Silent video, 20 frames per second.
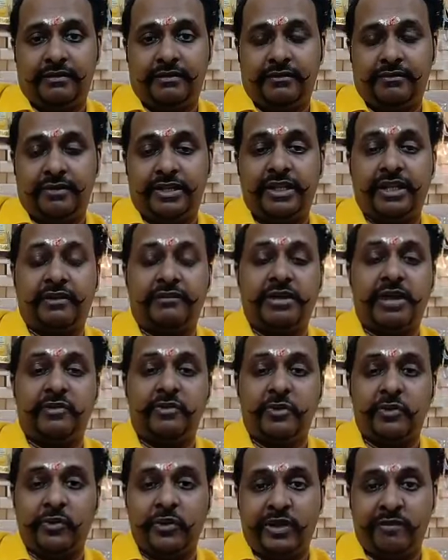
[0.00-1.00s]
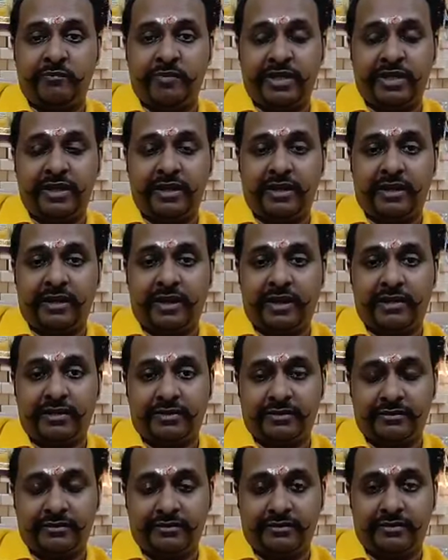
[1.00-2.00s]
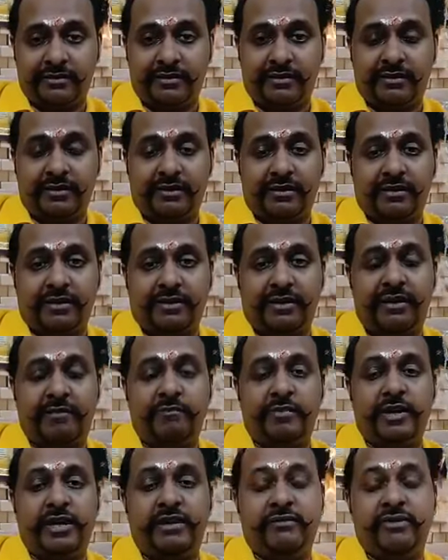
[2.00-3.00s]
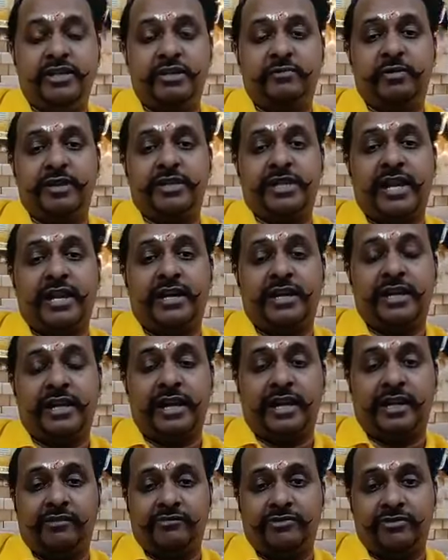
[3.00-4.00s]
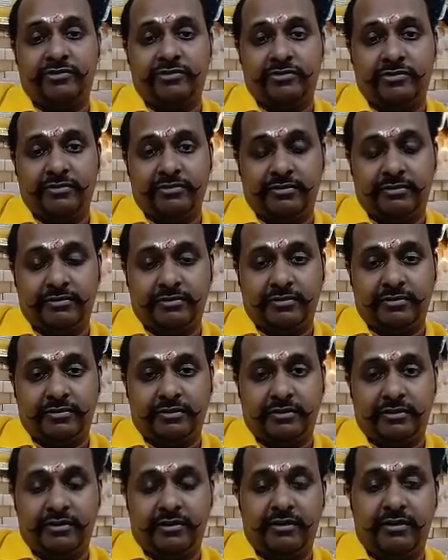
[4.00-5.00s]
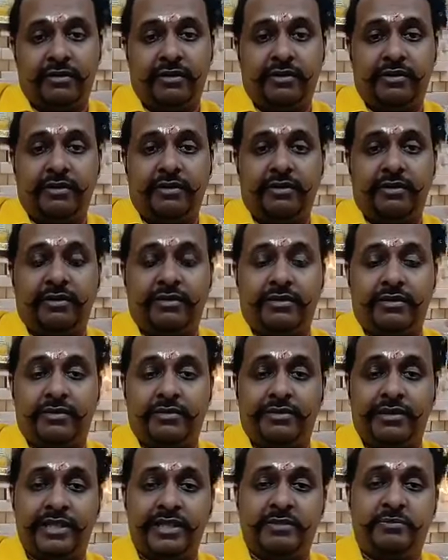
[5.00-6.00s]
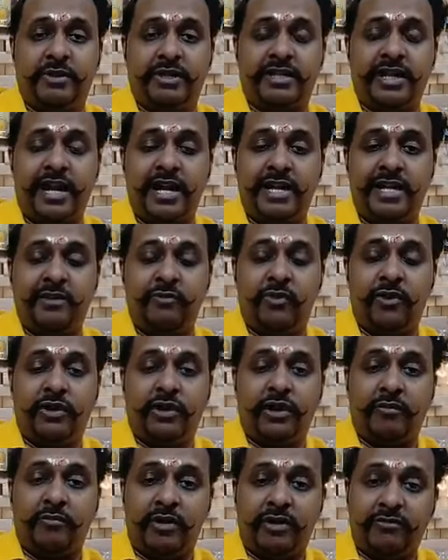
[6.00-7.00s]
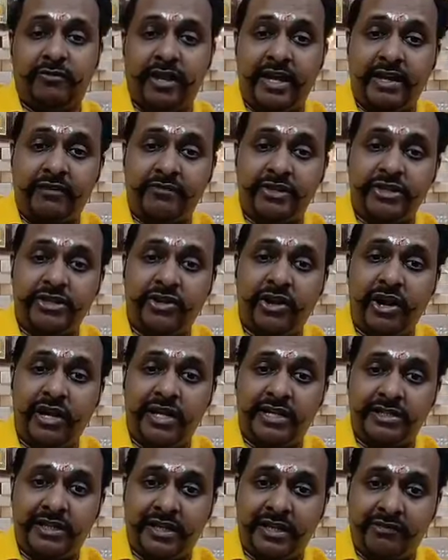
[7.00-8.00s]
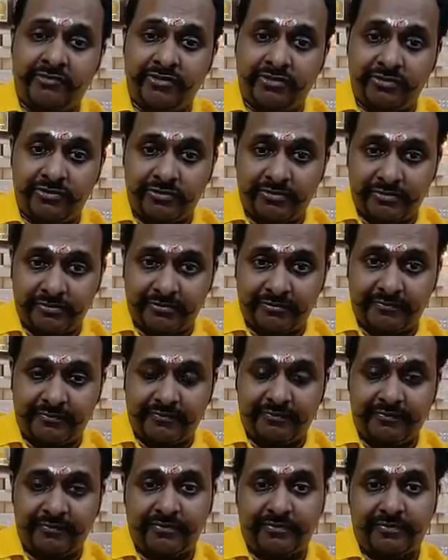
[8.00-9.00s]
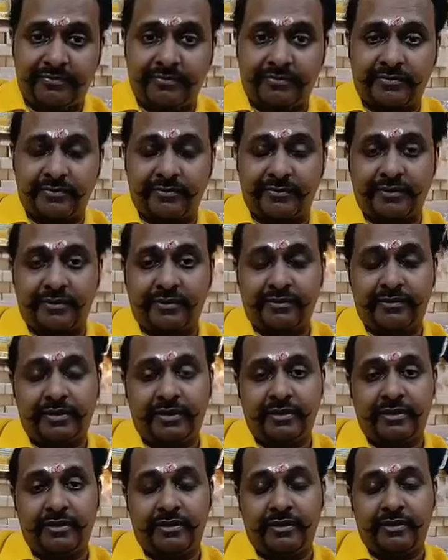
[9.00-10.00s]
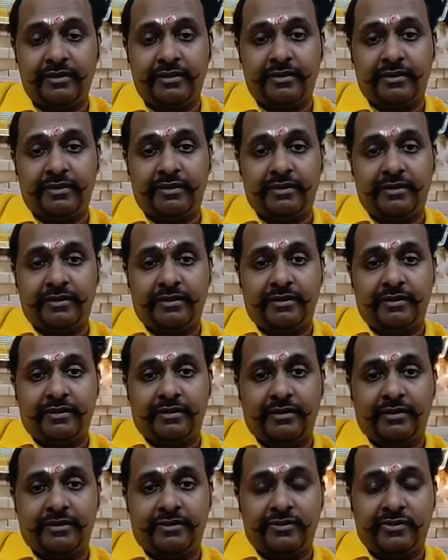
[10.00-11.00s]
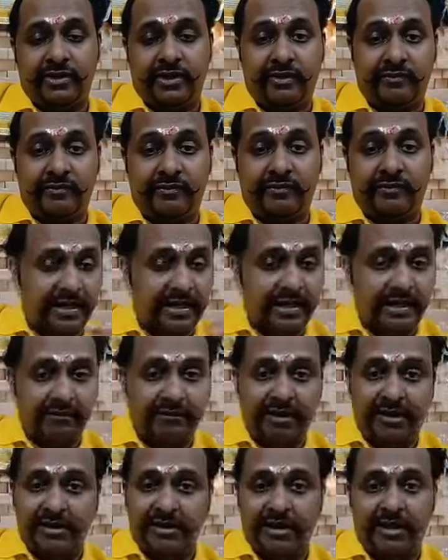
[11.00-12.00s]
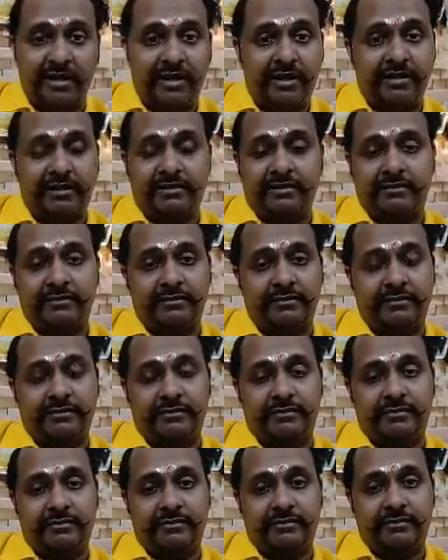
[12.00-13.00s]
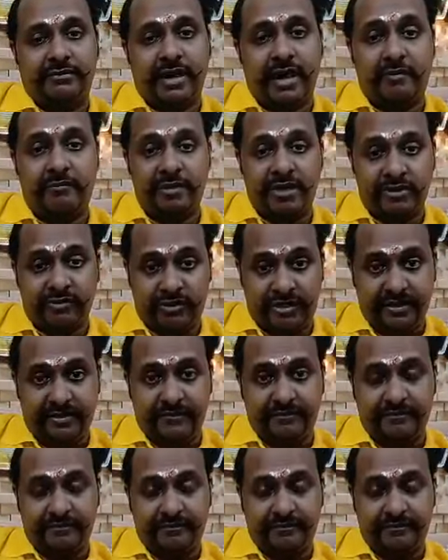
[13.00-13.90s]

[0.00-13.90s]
whether we have to do MPT or not. MPT, which specialty have to do, uh, this specialty okay but where which college I have to do okay every level there are ambiguity